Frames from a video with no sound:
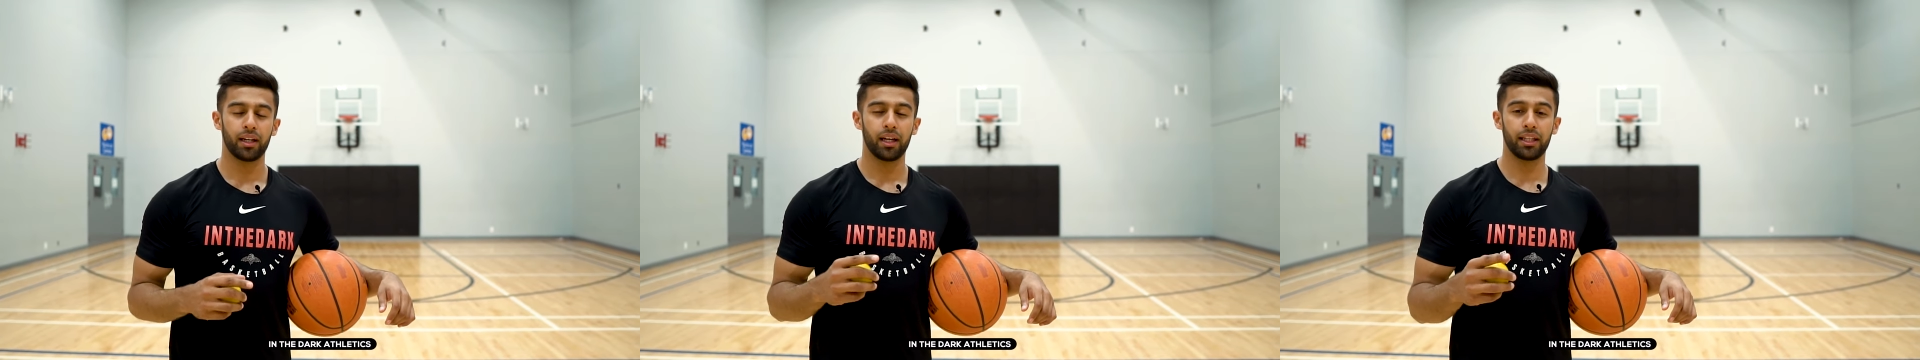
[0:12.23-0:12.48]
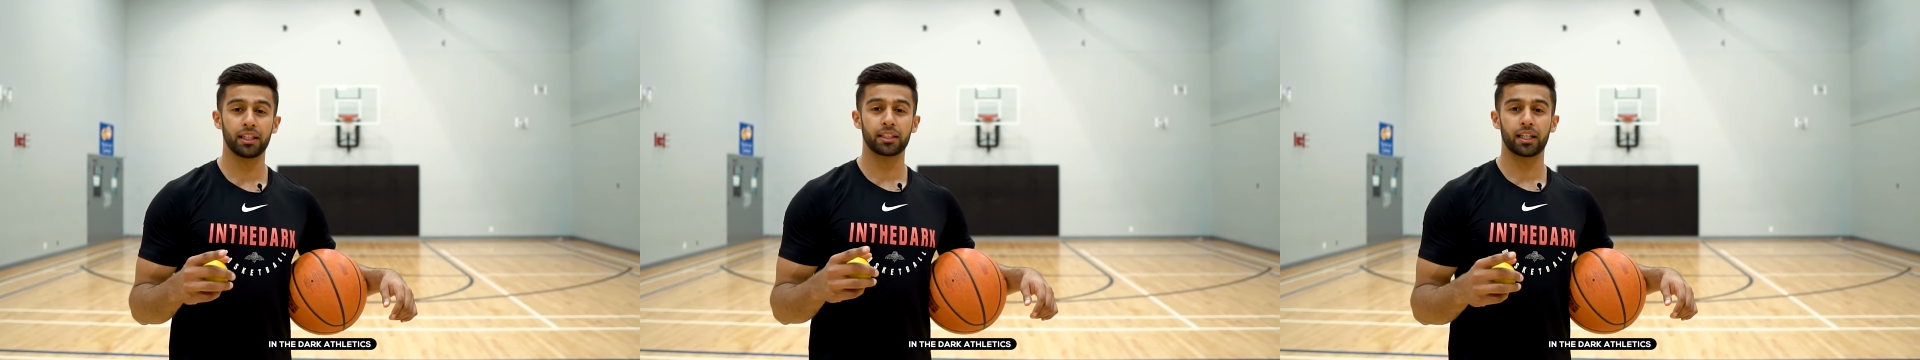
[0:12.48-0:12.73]

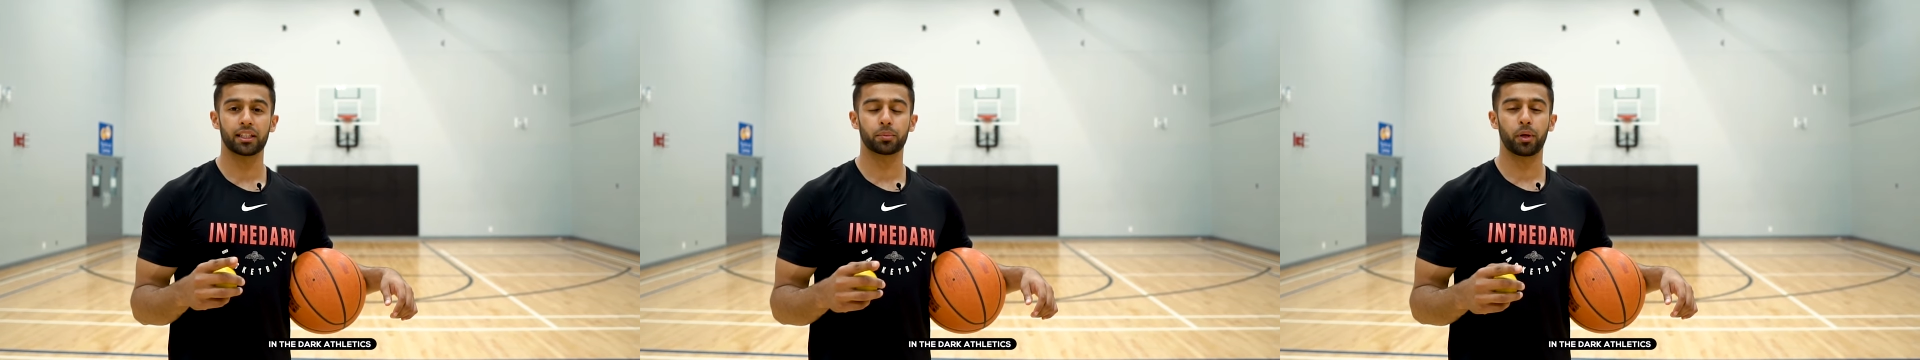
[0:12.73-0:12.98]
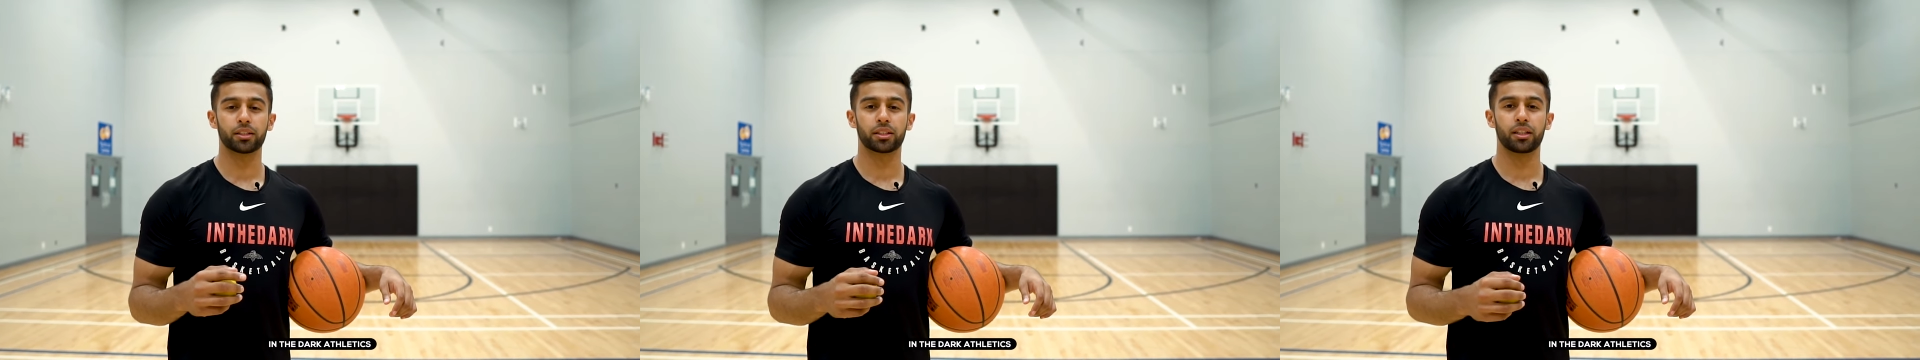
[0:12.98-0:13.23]
In the Tennis
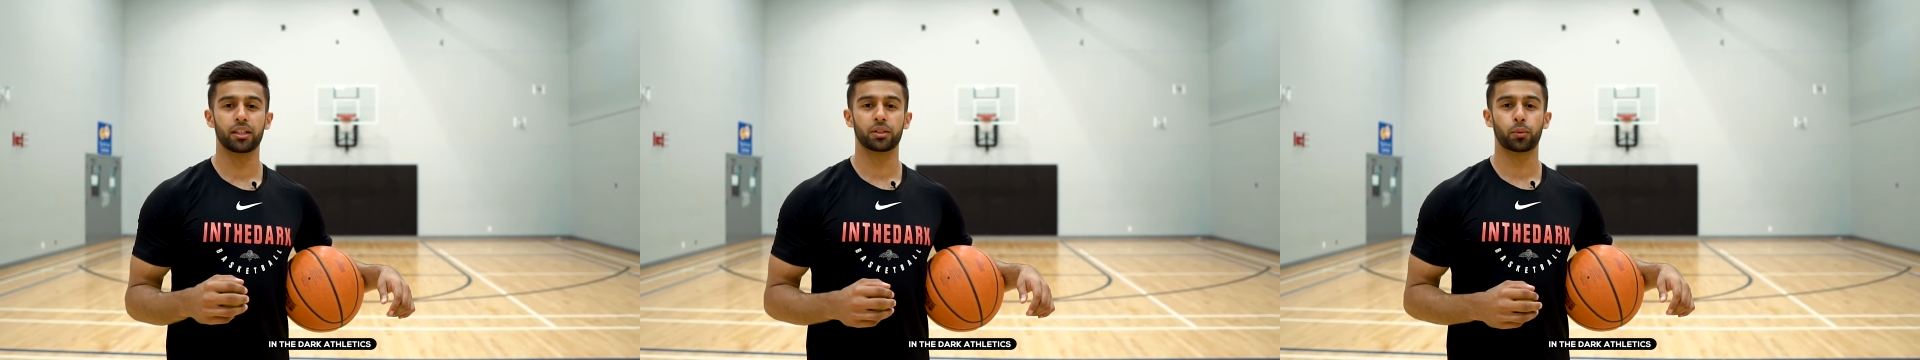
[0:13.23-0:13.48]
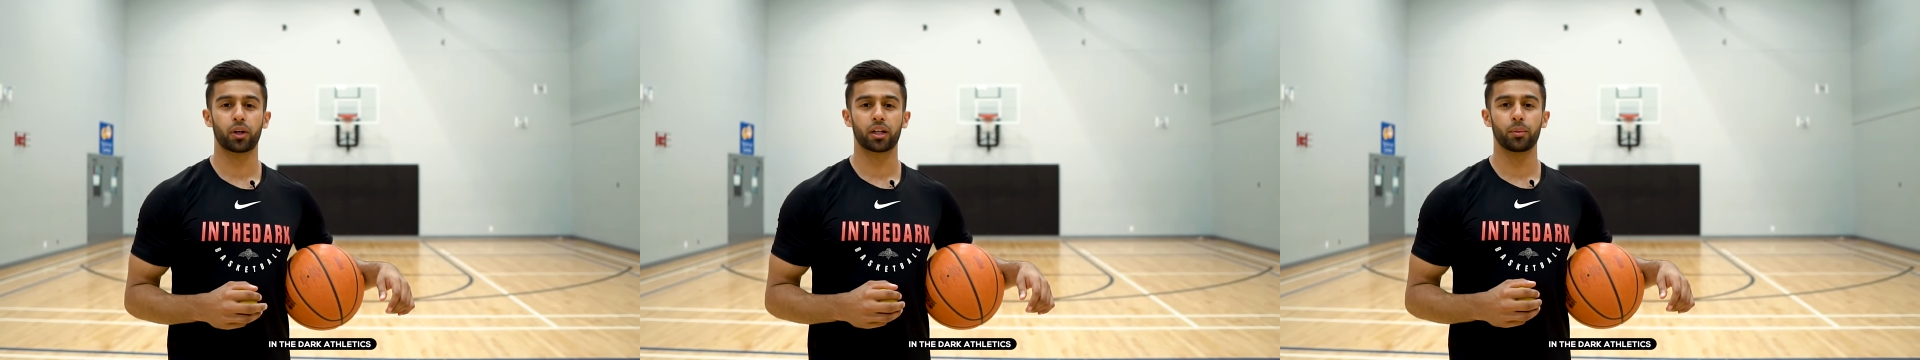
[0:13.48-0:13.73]
Ball Series,
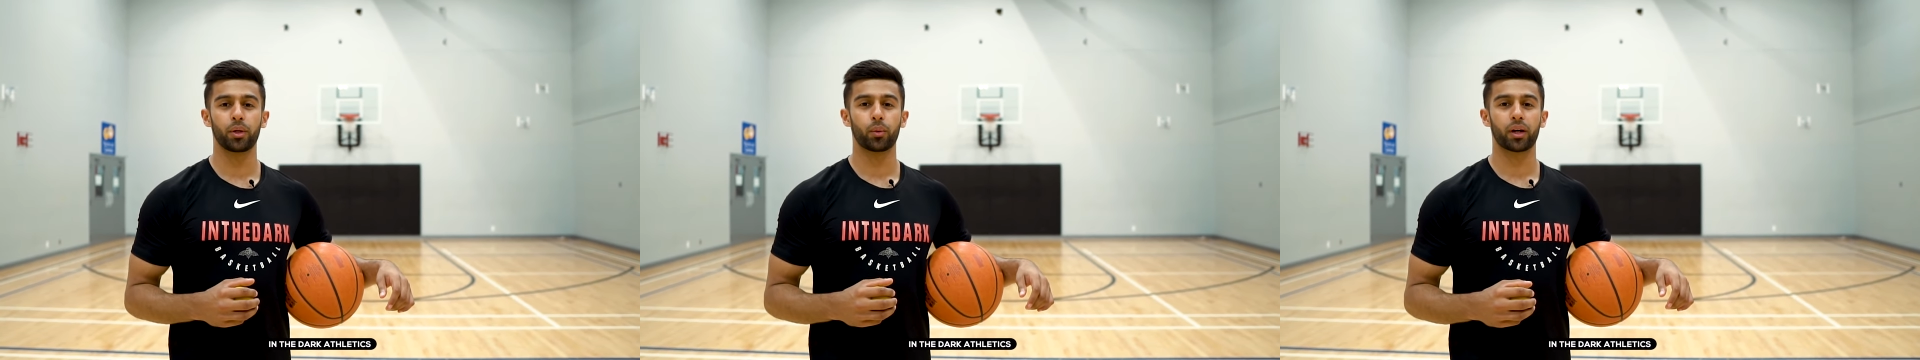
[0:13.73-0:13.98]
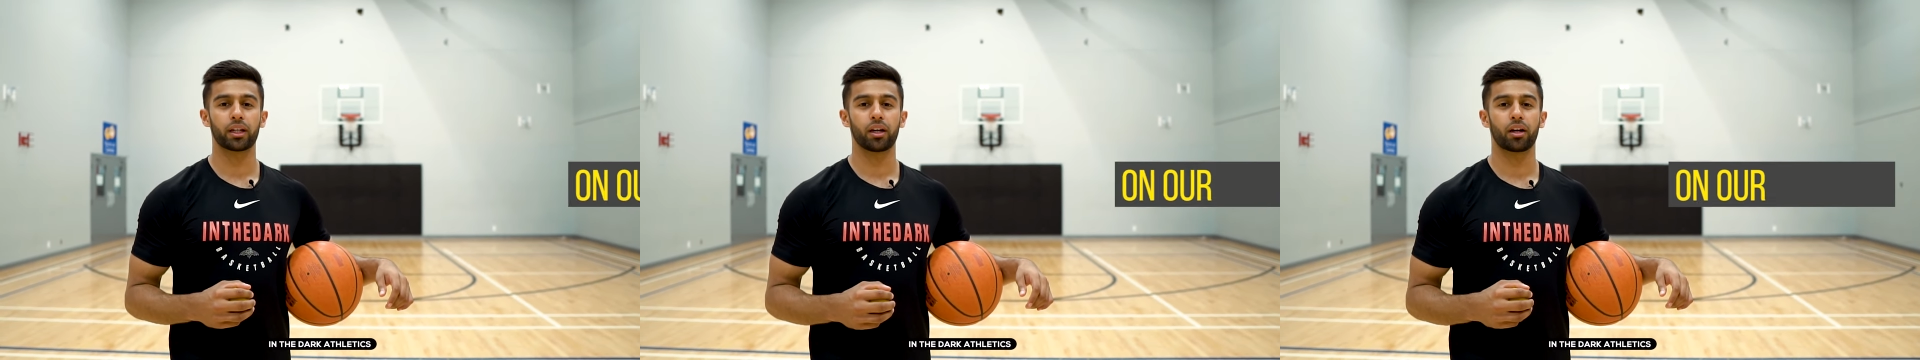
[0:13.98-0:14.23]
we're going to be
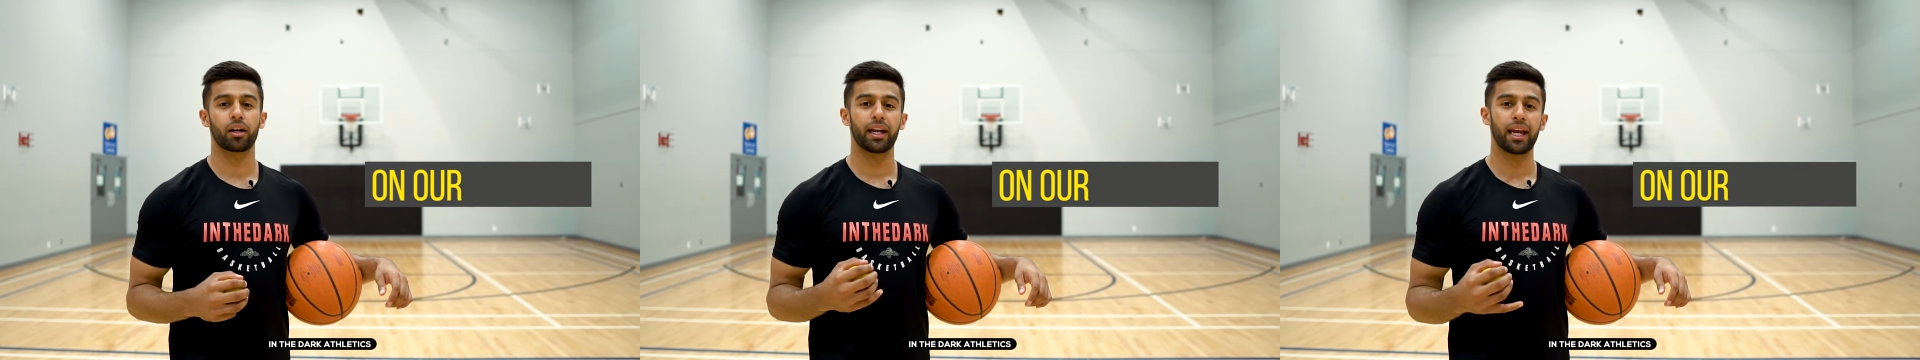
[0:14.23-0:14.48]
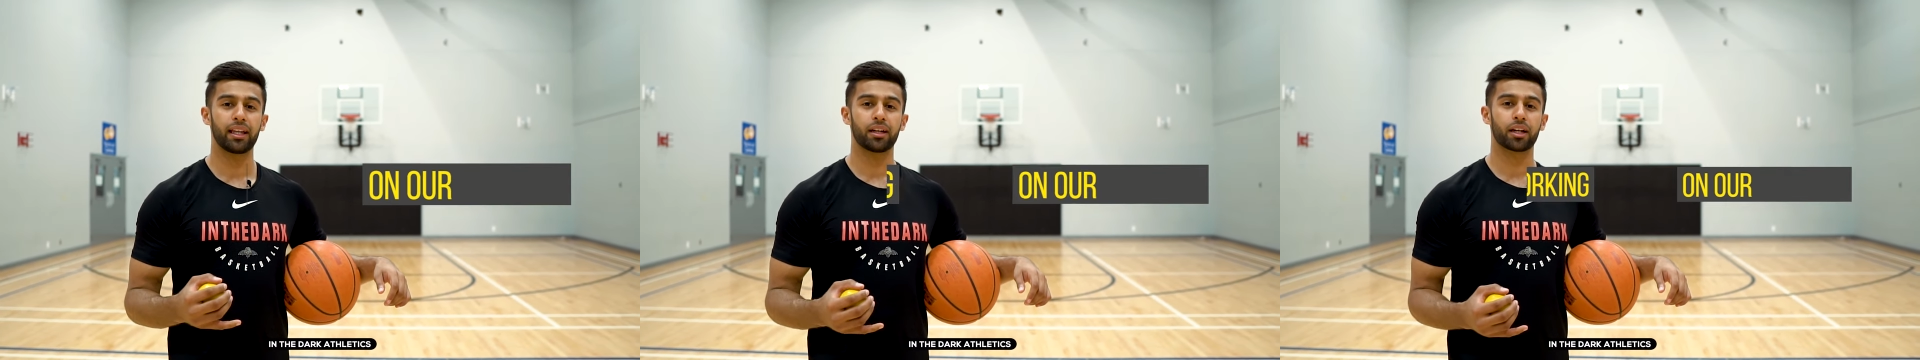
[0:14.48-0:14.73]
working on our
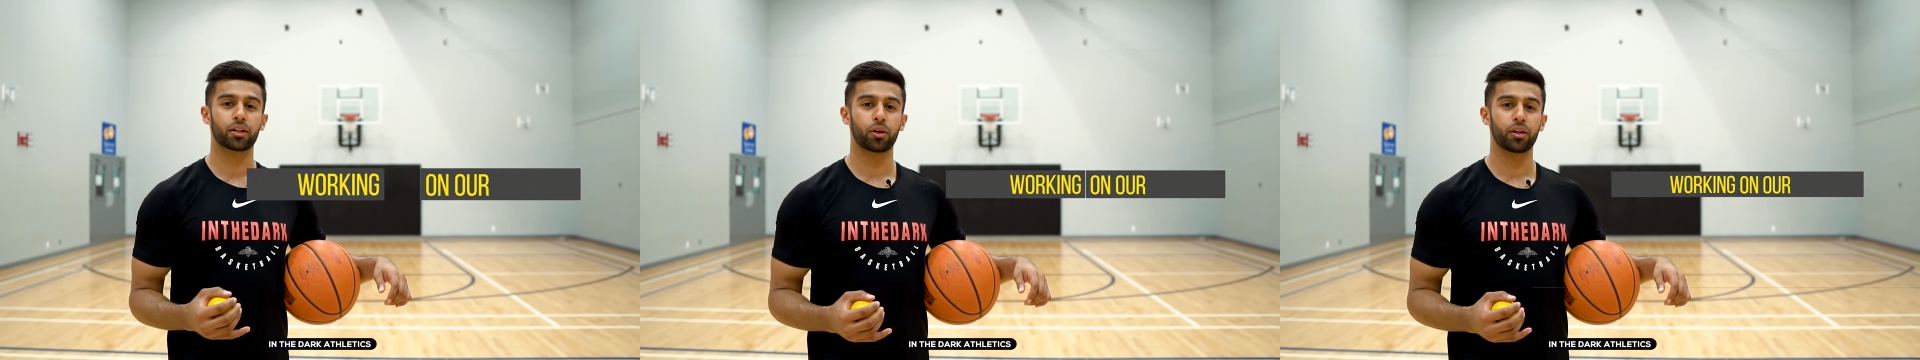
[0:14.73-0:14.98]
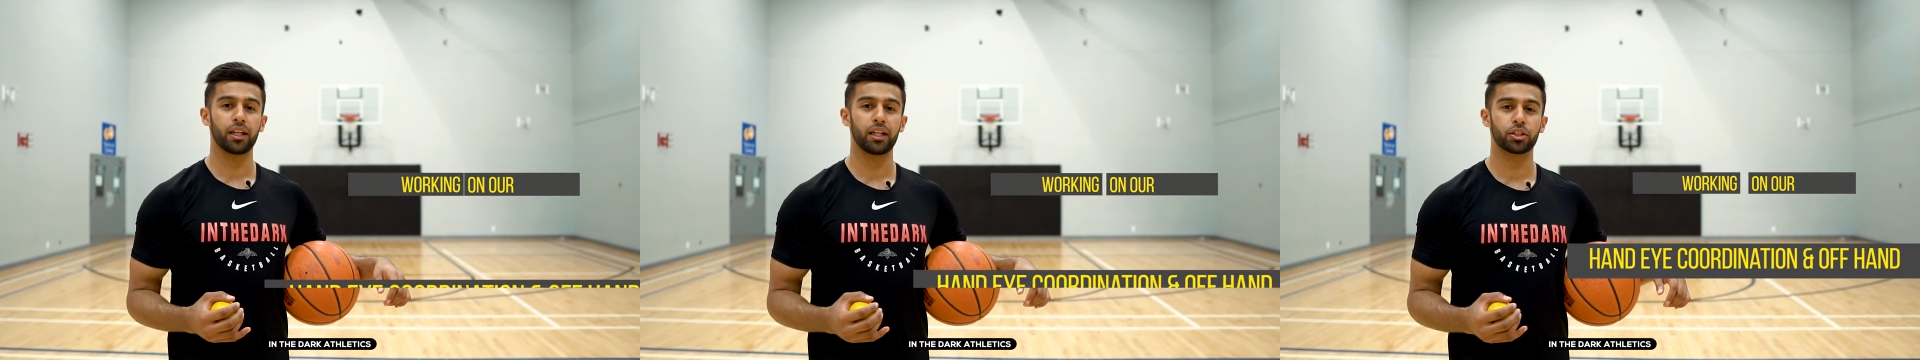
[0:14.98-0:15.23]
hand-eye
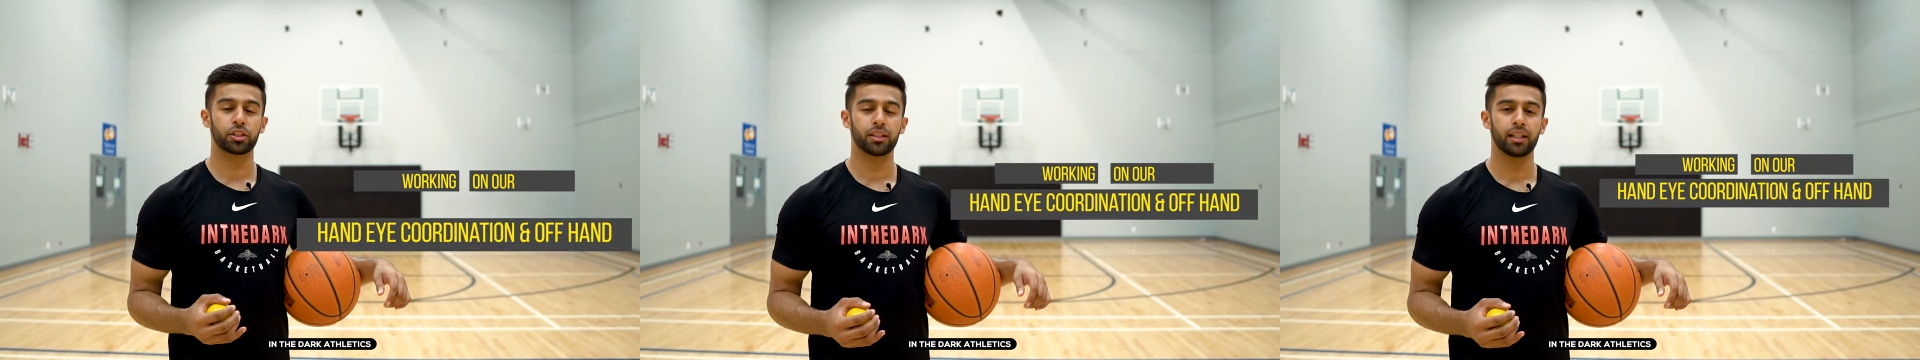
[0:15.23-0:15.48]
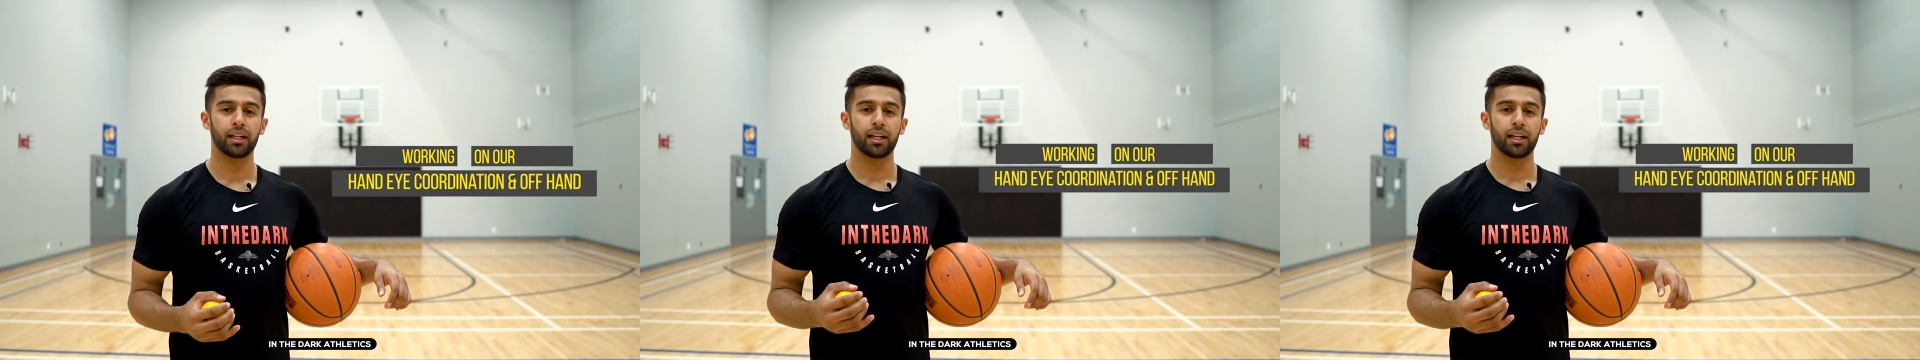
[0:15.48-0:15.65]
coordination,